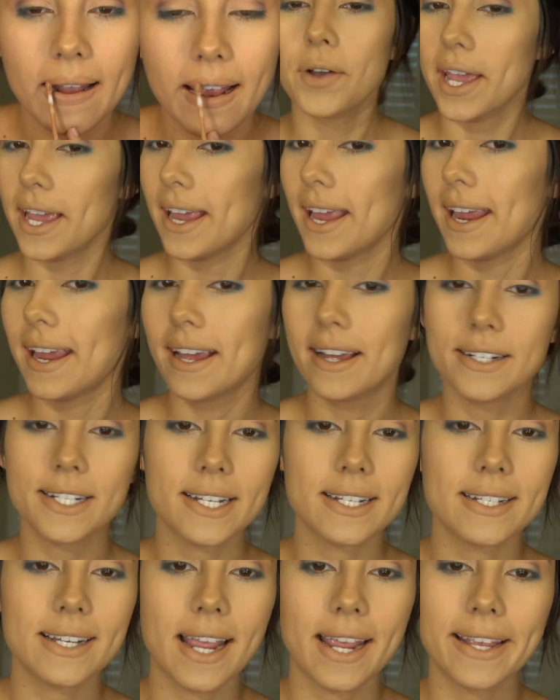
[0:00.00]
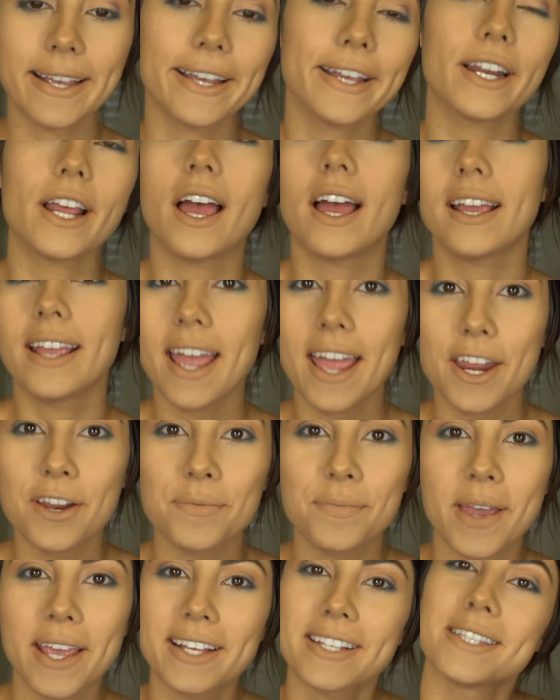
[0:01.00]
Okay, and naked,
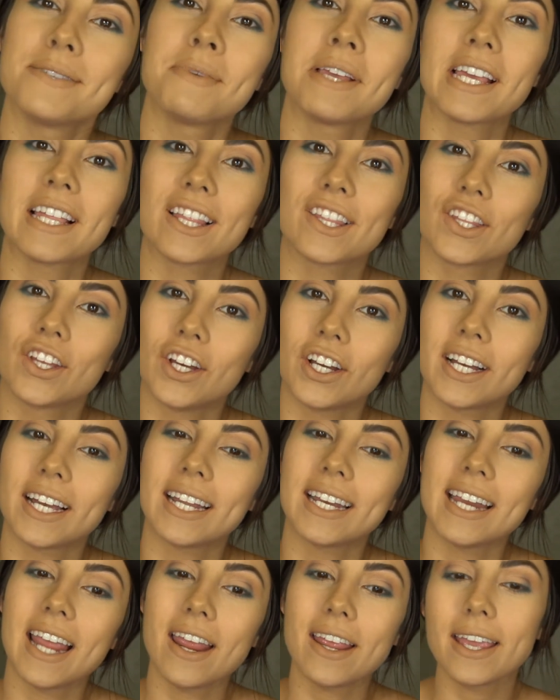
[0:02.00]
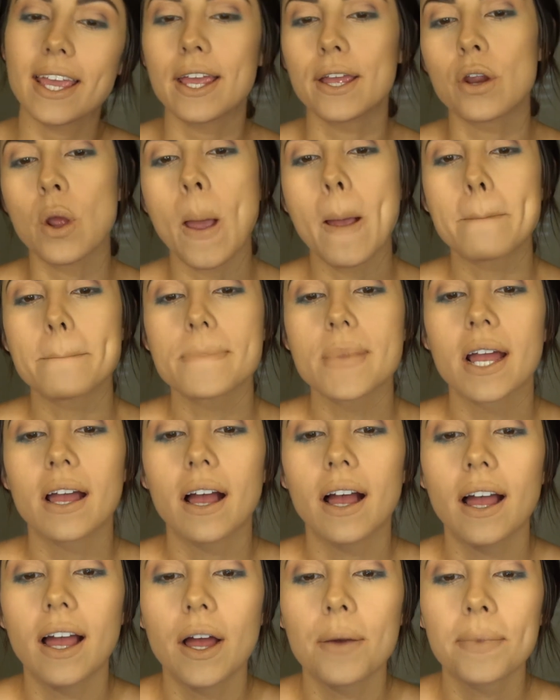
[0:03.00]
again, makes me look naked.
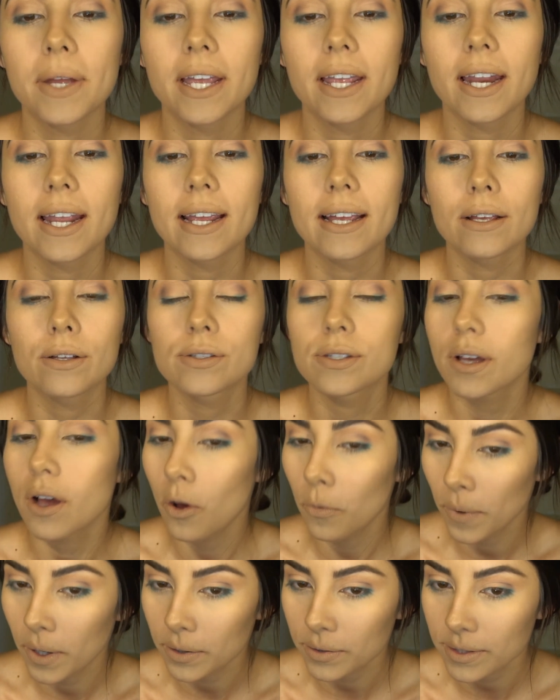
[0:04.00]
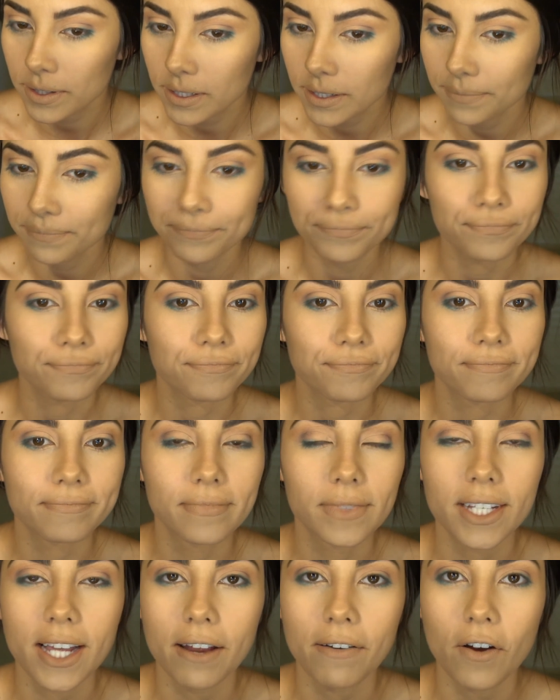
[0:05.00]
It is almost
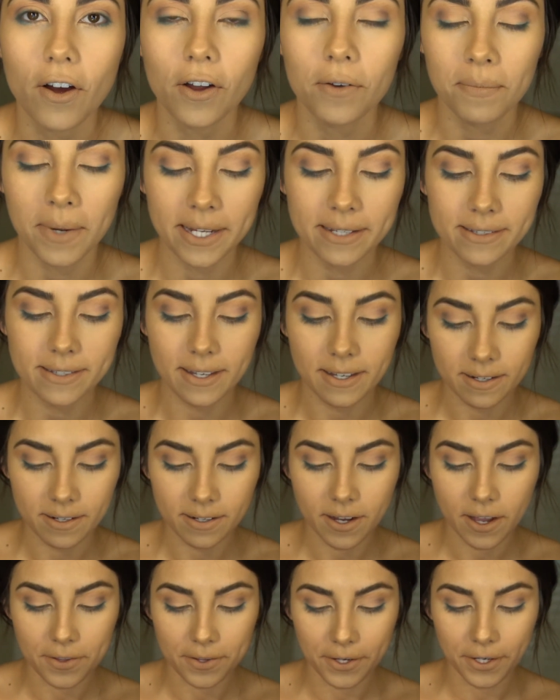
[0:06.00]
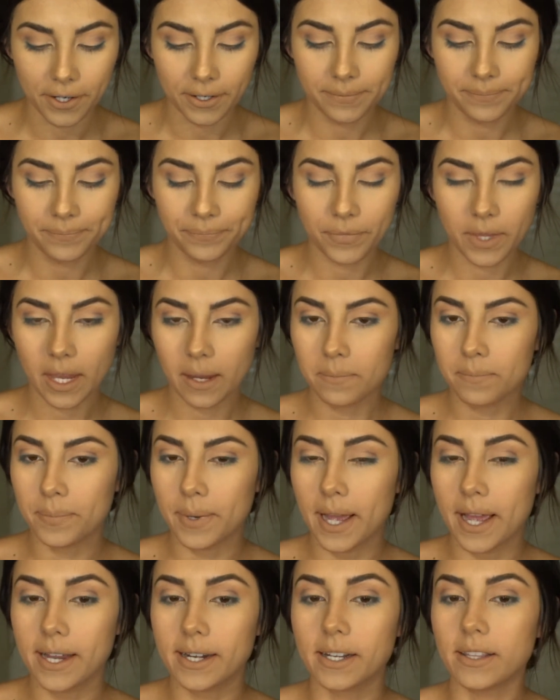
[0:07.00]
dead on my skin color,
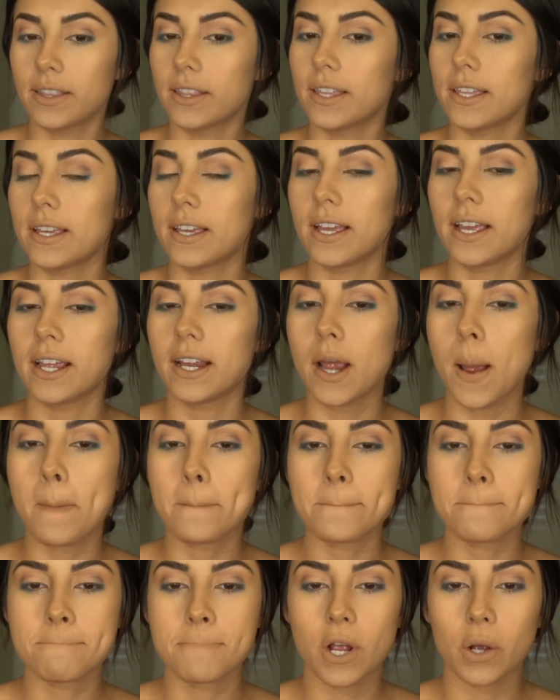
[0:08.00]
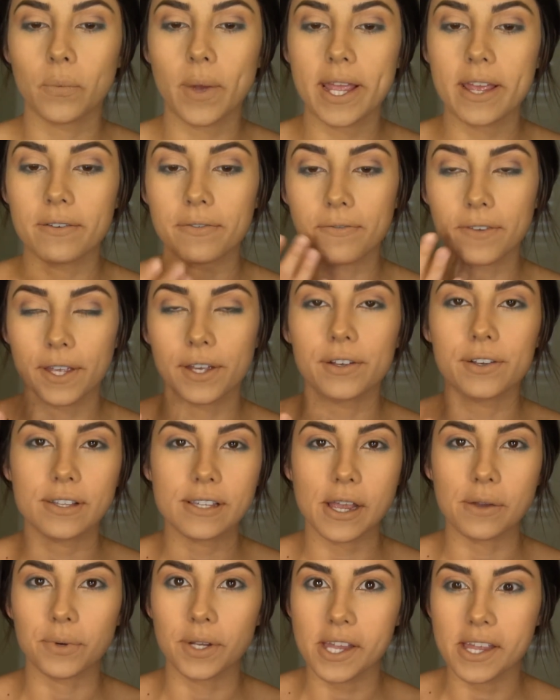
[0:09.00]
but the way it feels,
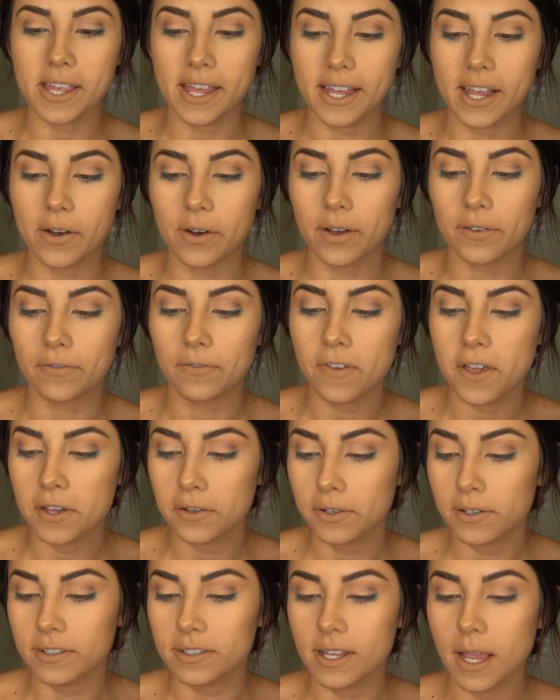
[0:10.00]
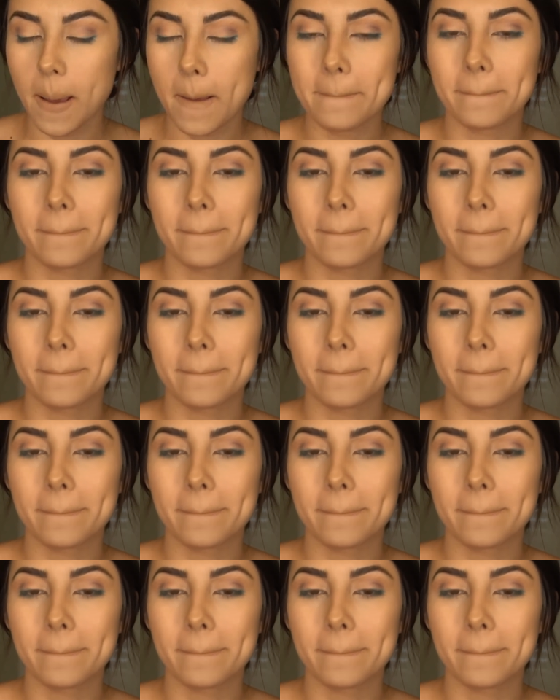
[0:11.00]
I really like how it feels.